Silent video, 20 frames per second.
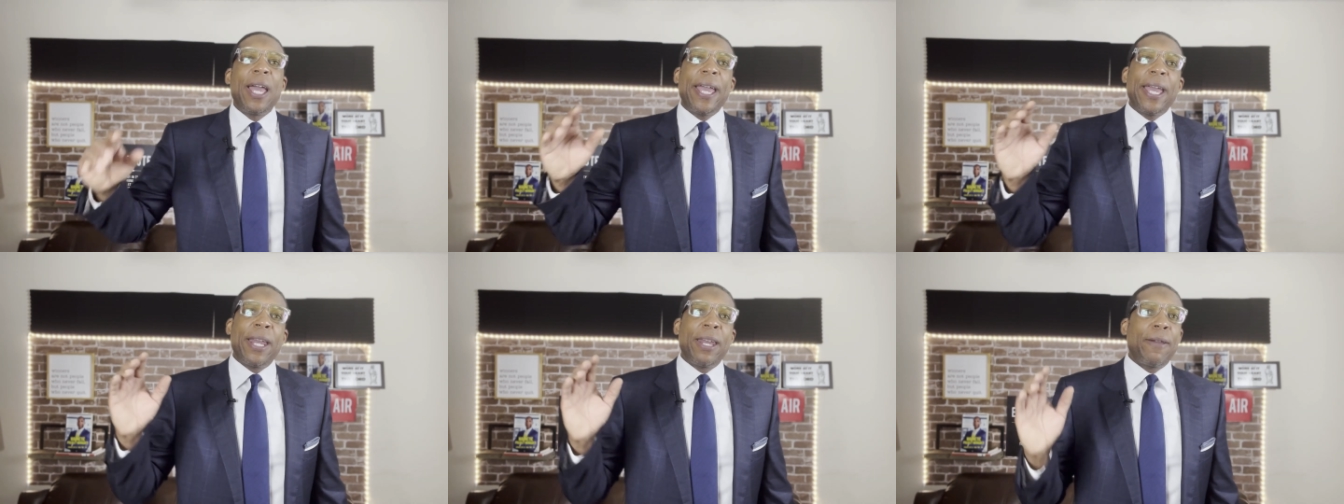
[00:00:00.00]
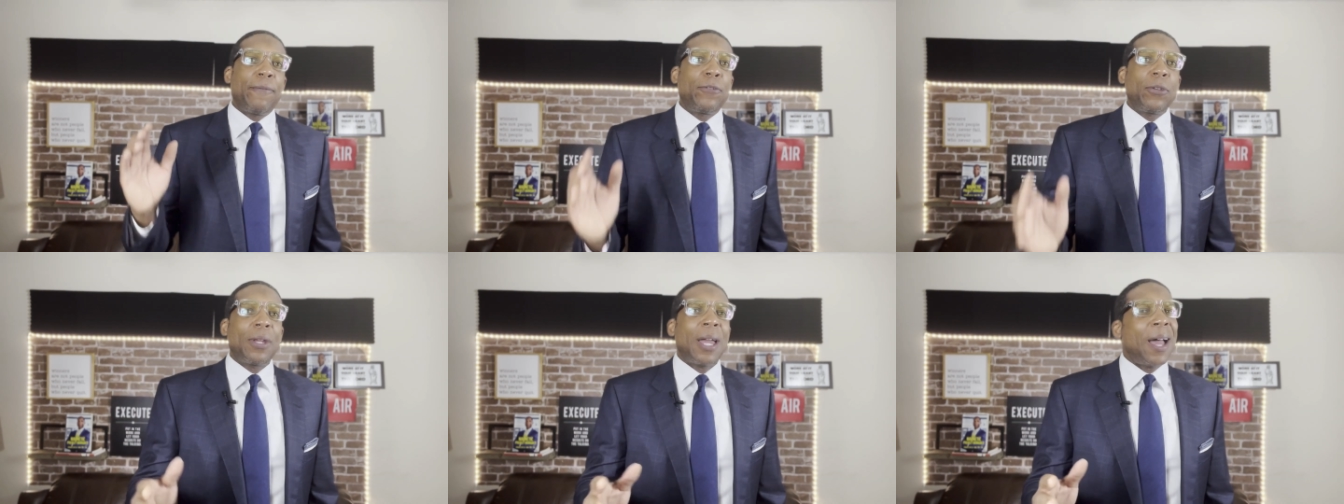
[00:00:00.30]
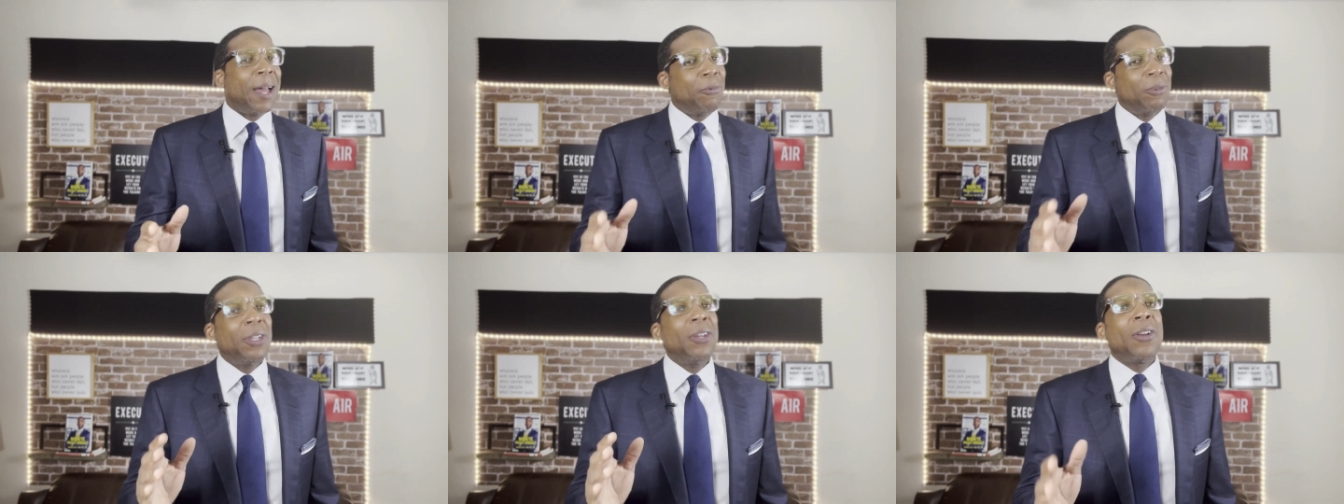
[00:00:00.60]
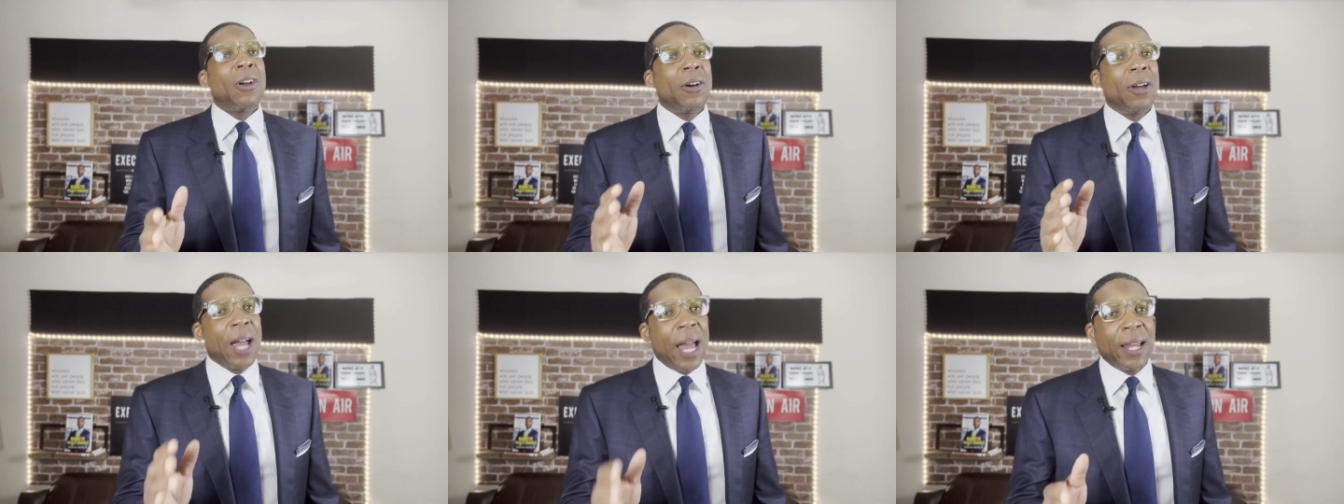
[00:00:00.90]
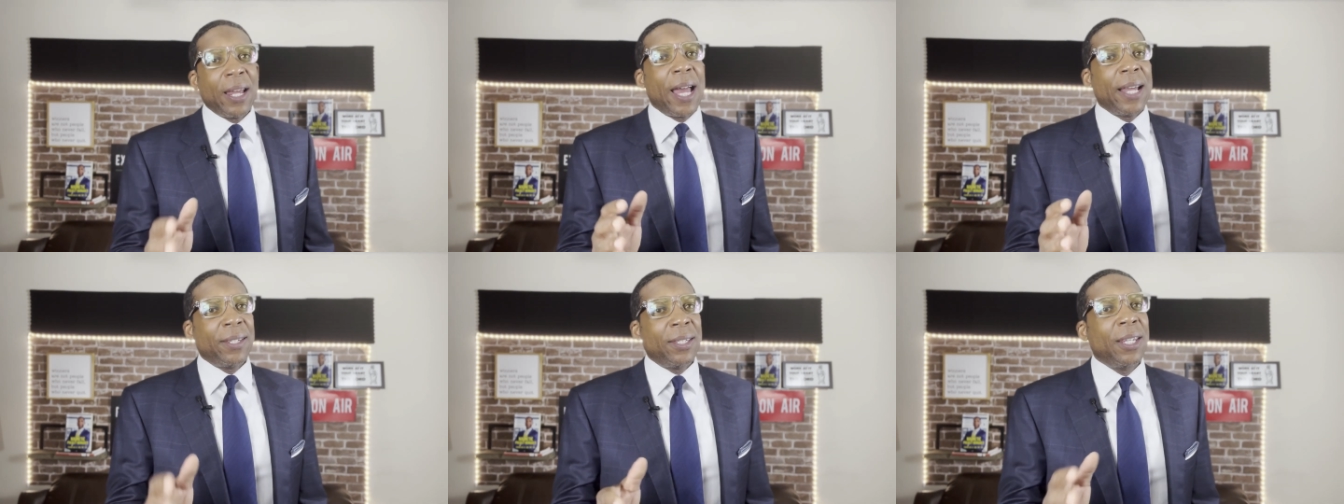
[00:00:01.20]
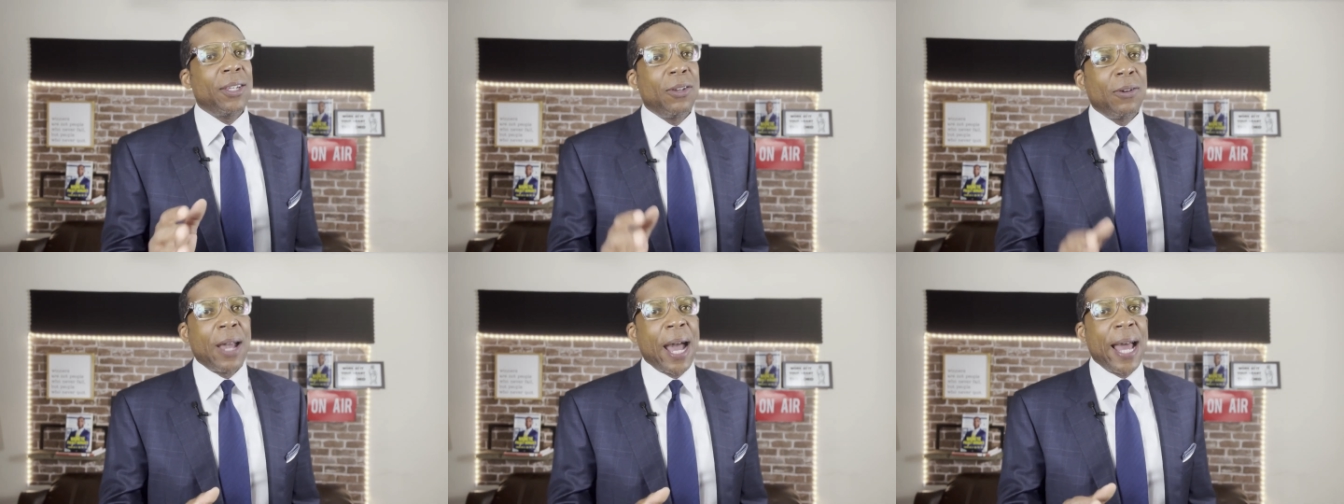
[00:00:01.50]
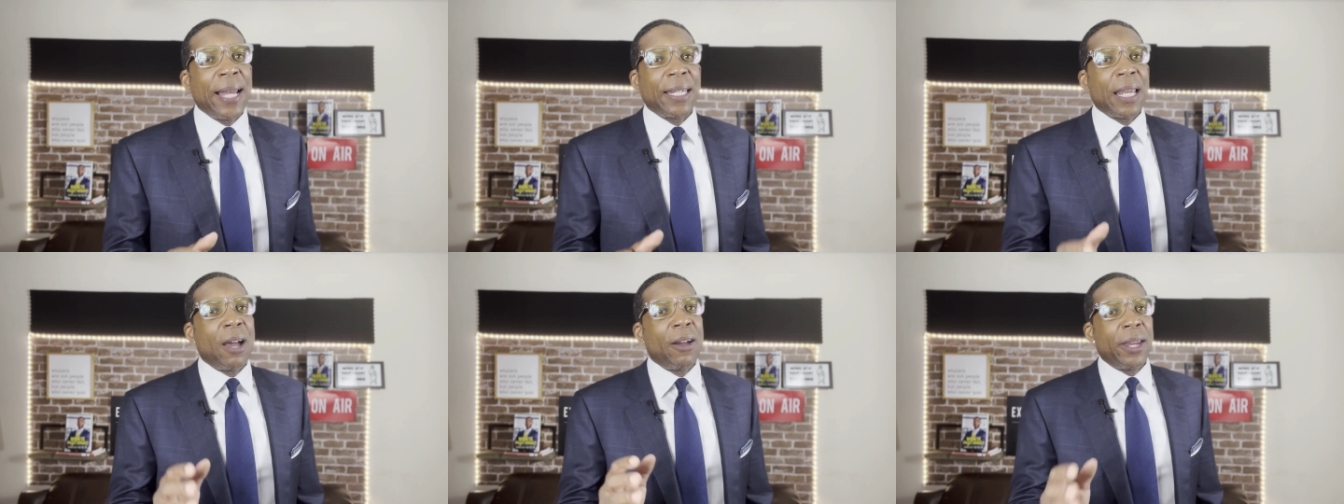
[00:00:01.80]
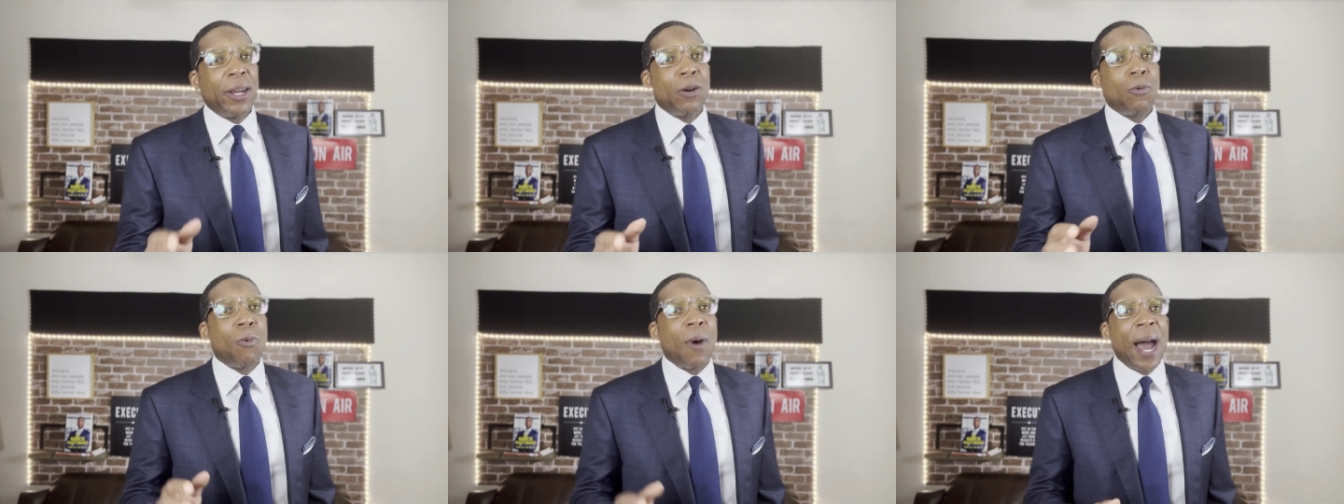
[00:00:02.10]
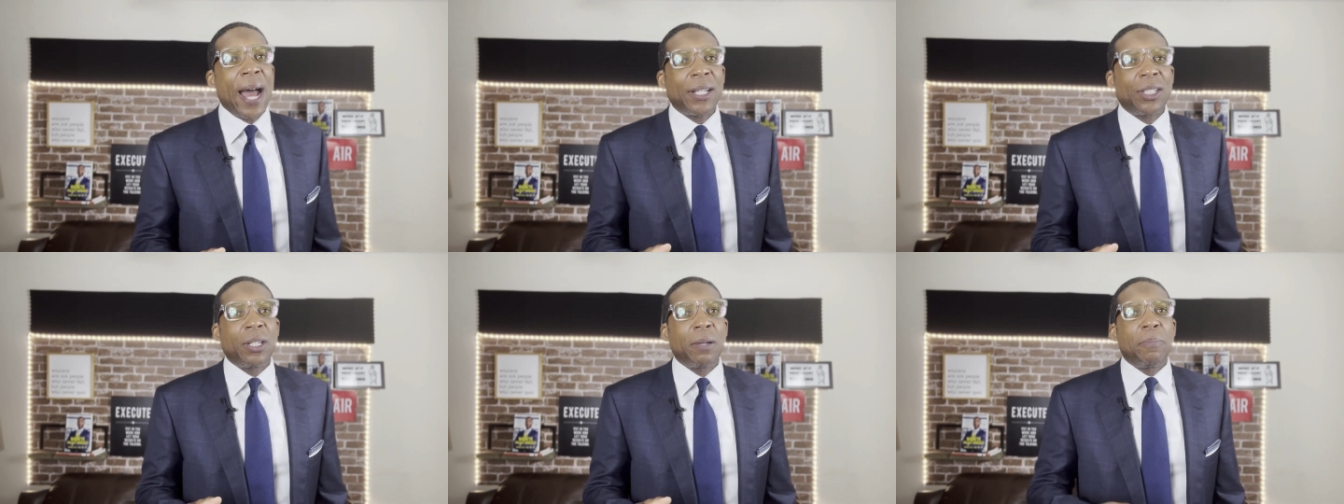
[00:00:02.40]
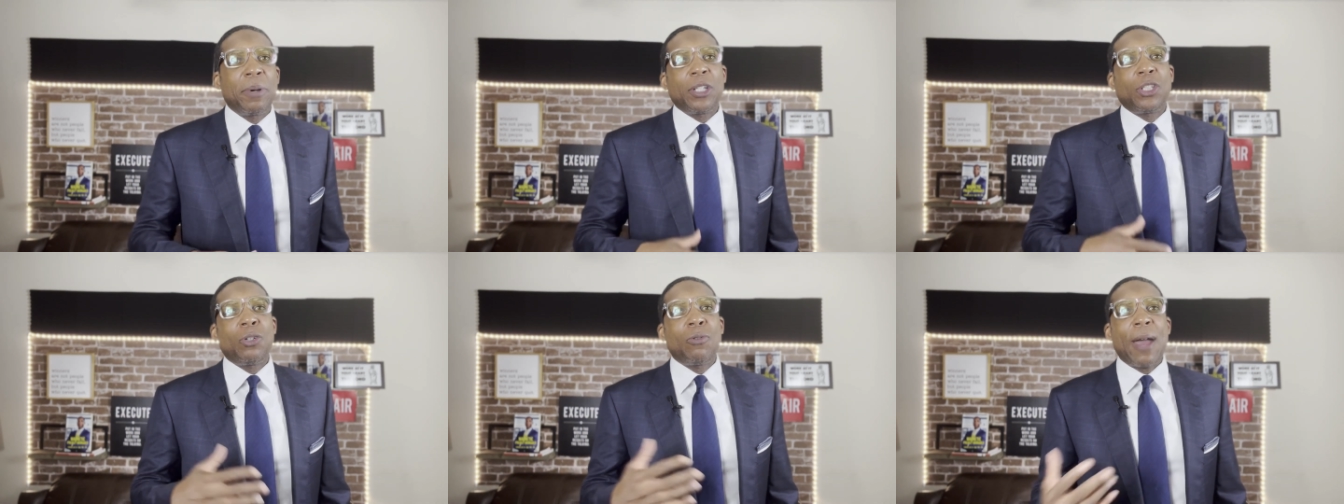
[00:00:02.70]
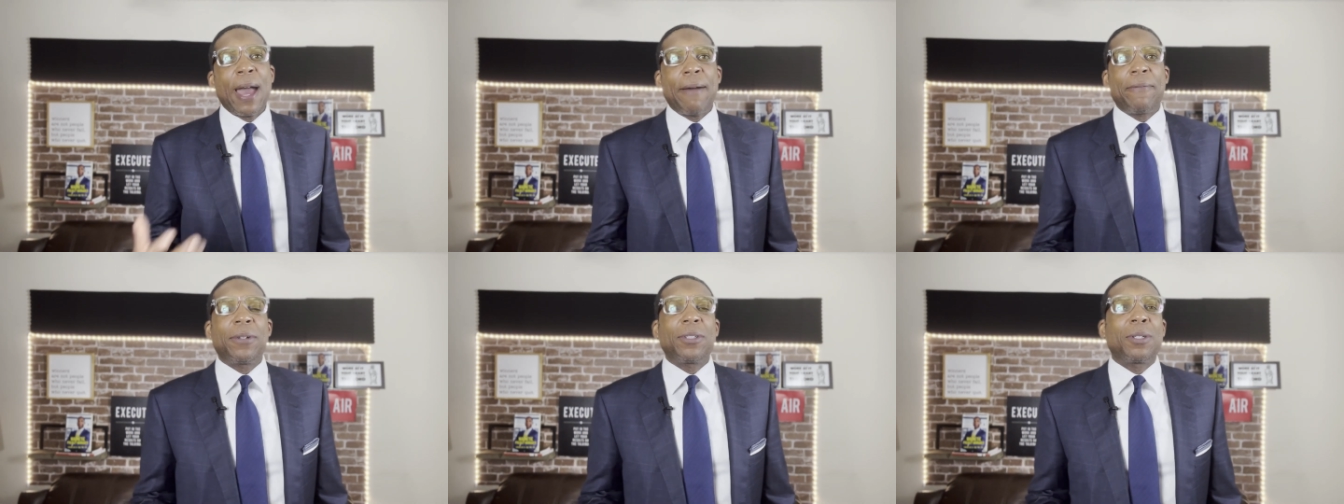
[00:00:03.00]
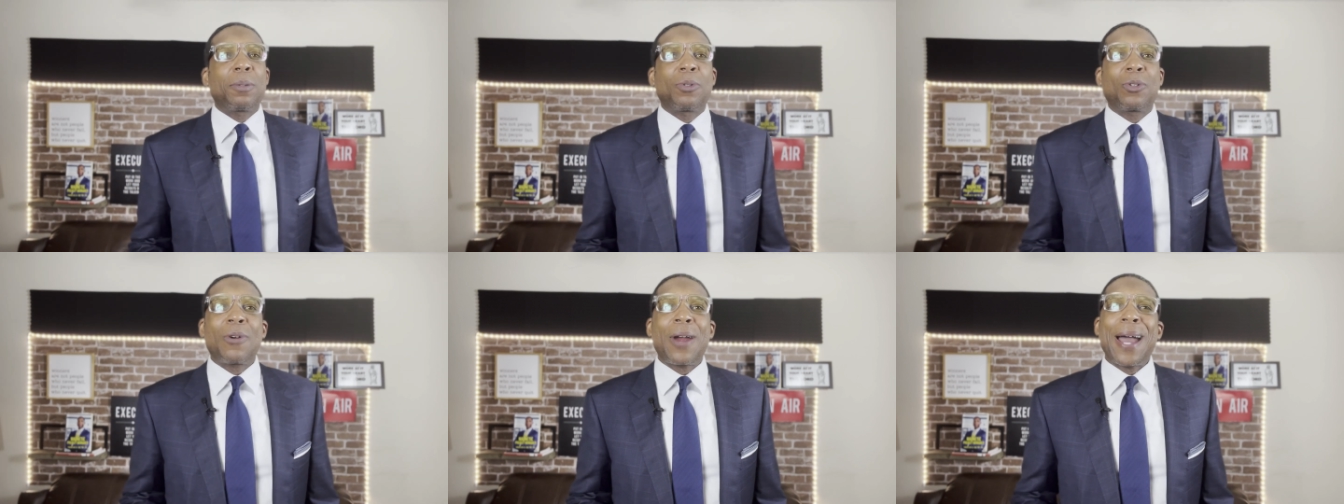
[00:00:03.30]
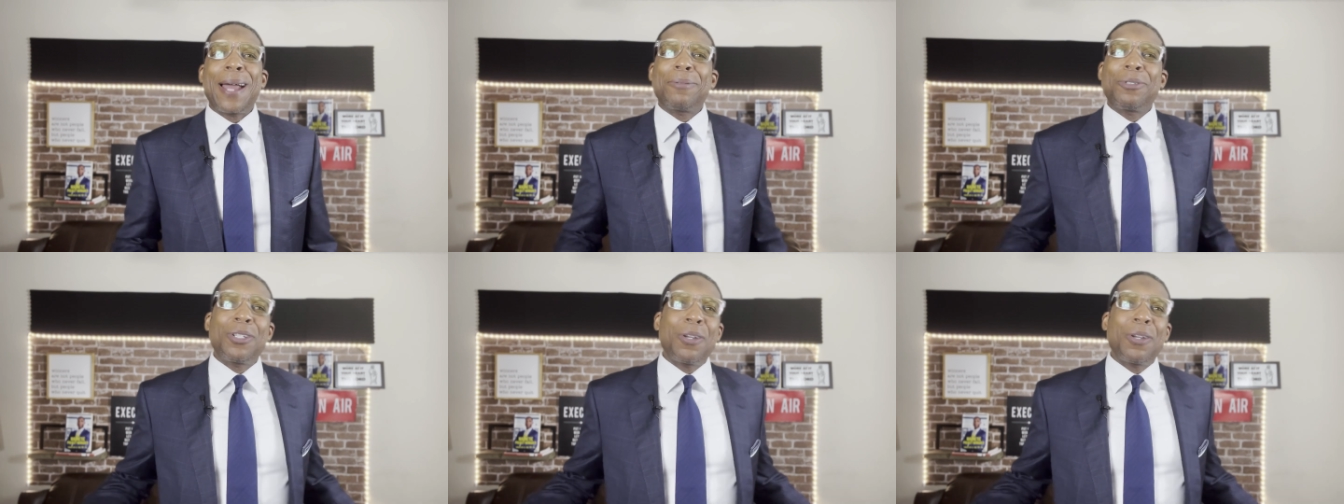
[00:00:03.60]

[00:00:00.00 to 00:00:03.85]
And if uh, you know, I, I, see you guys out here watching, but you haven't subscribed.